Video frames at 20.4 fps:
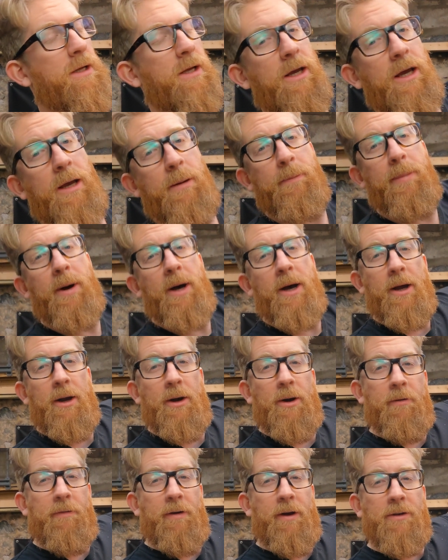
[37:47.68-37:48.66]

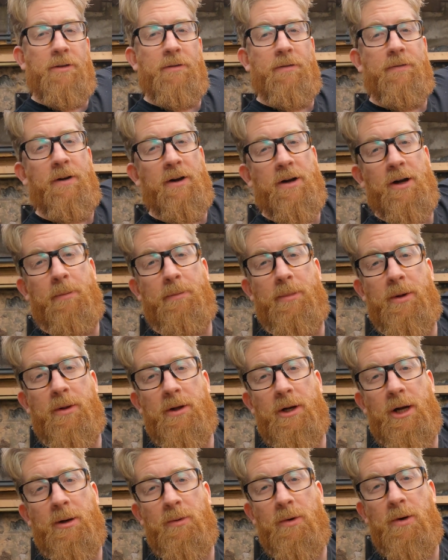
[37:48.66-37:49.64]
empire of how to fuck up
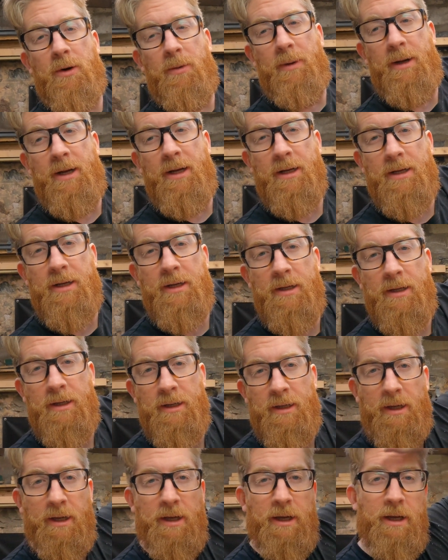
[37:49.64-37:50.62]
building a motorbike,
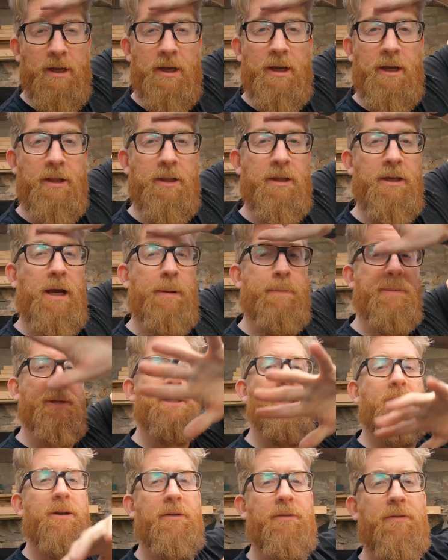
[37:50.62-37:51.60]
the
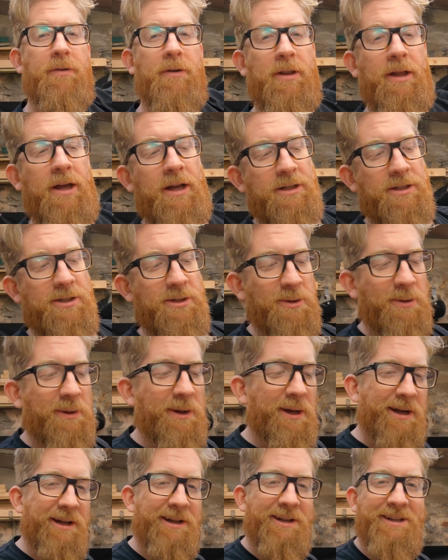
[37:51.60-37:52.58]
epicenter for that. So
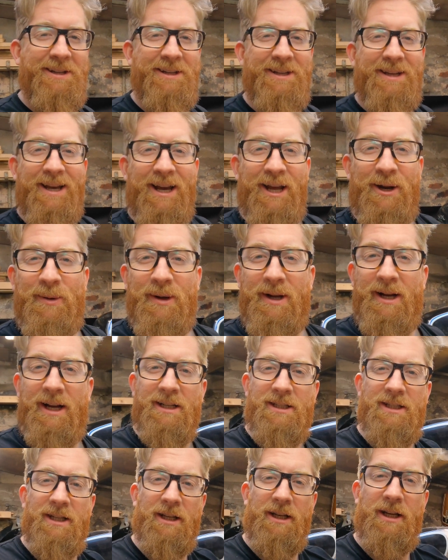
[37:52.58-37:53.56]
anyway
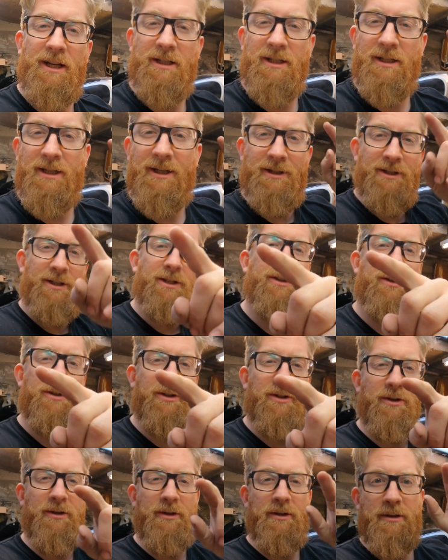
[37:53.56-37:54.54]
guys, take it easy, see you
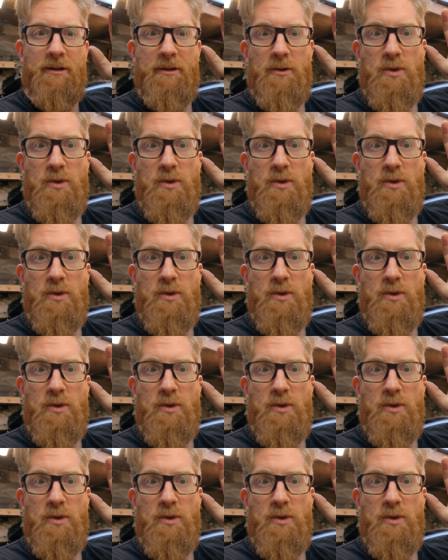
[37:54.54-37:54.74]
soon.